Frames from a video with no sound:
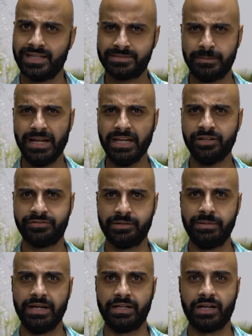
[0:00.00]
There's plenty of
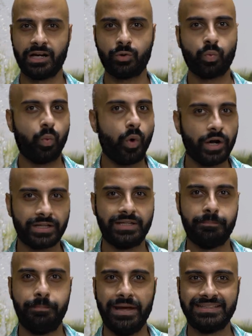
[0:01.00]
debate around what
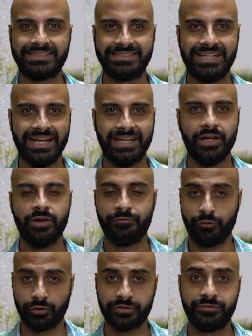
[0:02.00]
the best tech
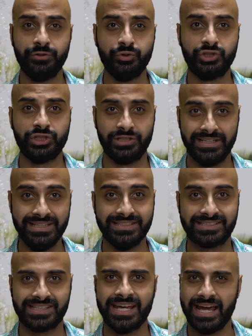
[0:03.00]
for the future
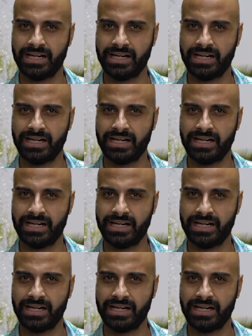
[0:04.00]
is,